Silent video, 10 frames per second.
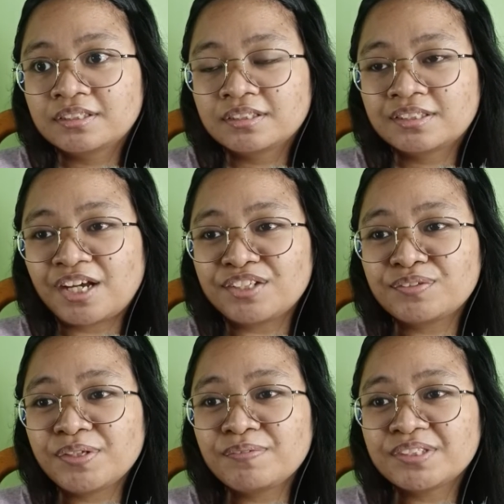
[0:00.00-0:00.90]

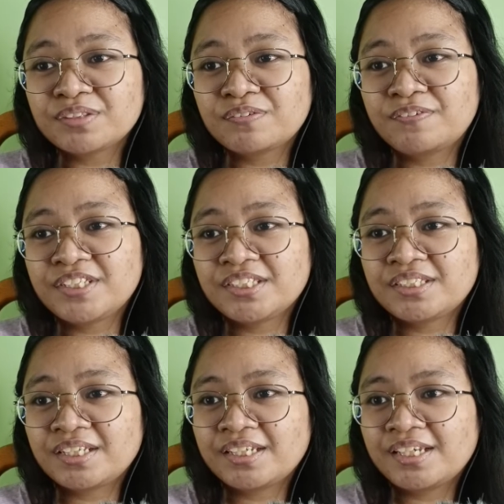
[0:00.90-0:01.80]
That's why it was so fishy
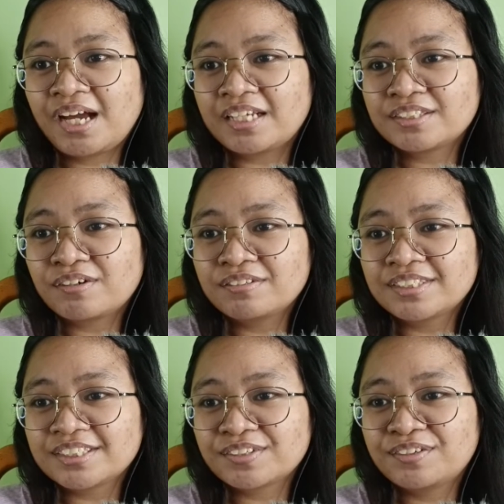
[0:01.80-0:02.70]
that he has all
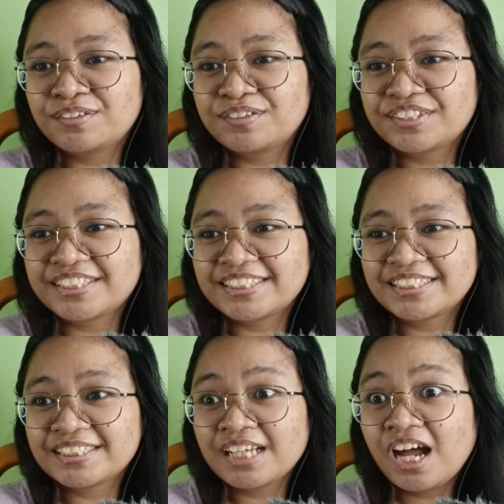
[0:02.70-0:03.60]
those
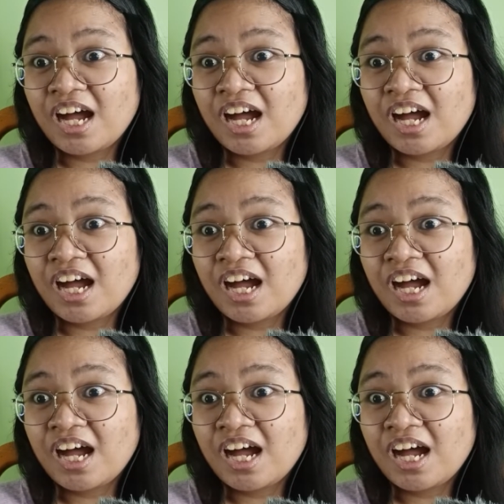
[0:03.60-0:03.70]
scores.